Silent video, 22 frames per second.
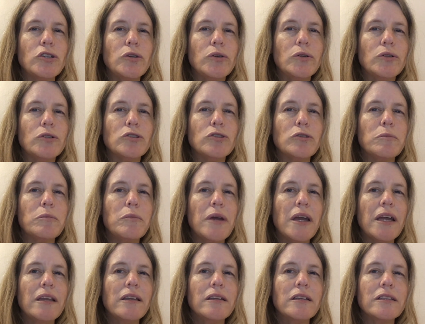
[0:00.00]
year
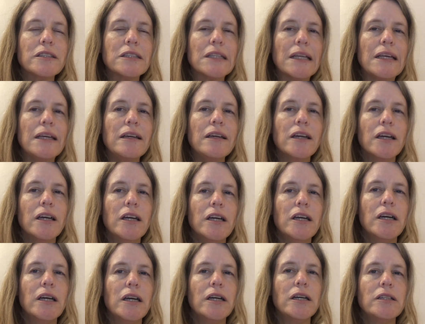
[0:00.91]
tremendously
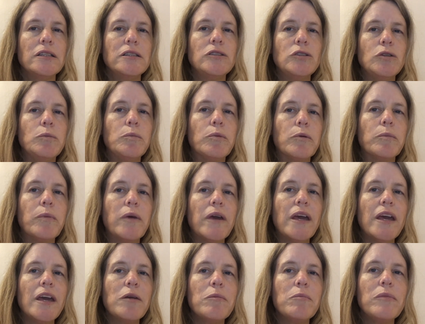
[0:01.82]
to
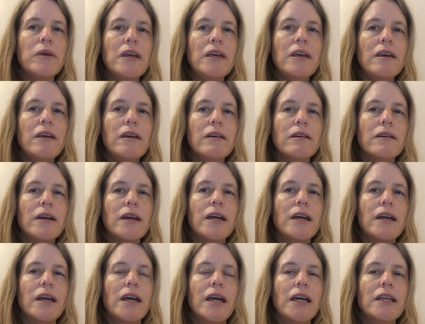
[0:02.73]
prepare me
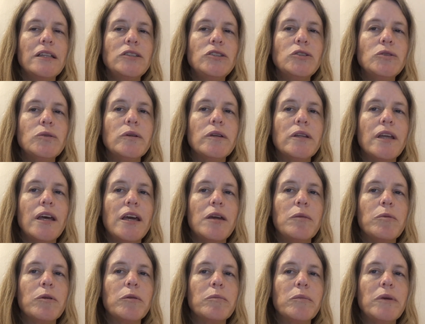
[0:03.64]
and to
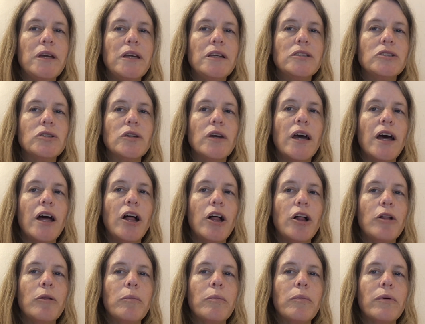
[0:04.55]
enable me to
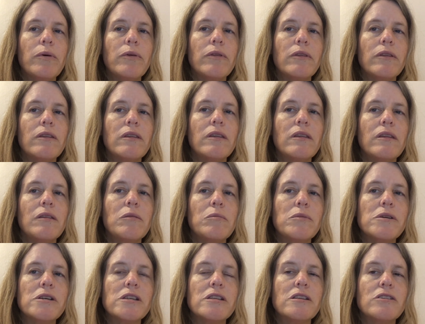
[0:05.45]
help the
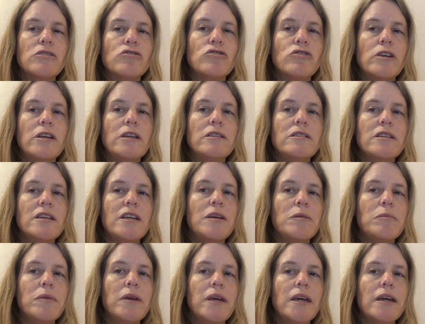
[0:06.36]
ministry
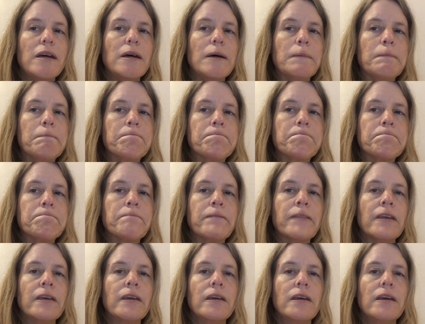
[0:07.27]
team here.
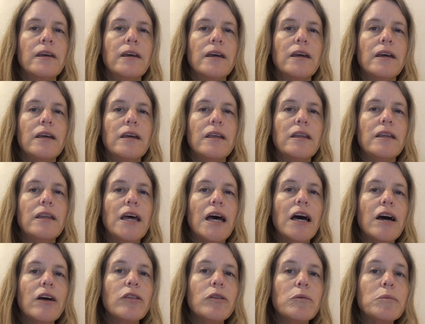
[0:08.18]

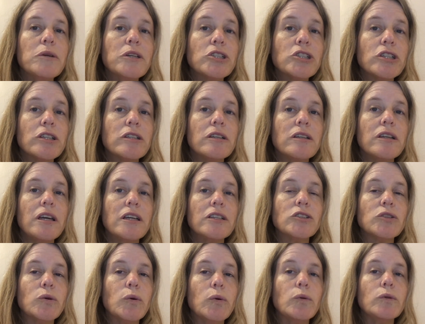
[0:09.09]
Now the mission
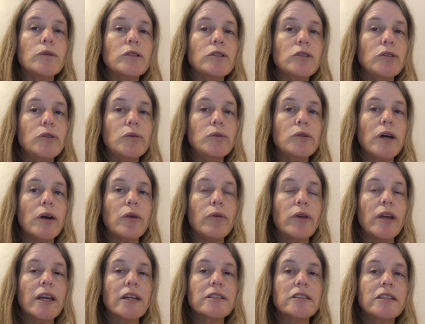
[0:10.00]
has called a new
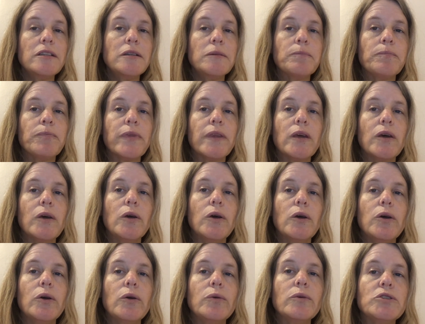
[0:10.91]
director
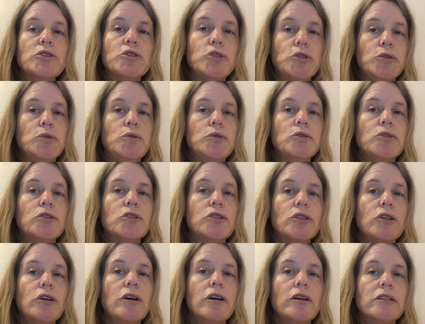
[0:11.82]
who is due to
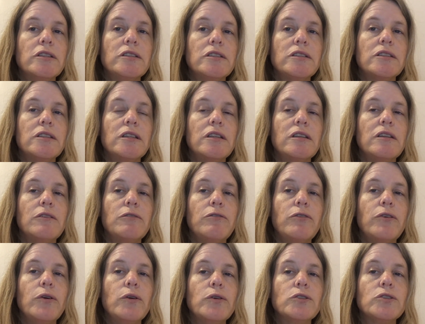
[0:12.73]
start in the
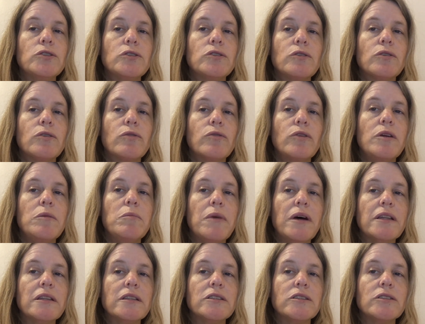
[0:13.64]
first 3
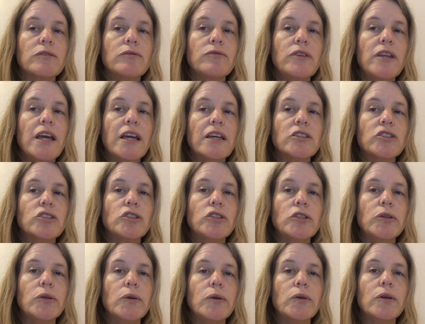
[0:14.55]
months of next
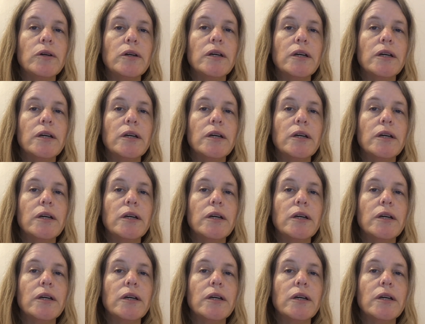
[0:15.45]
year.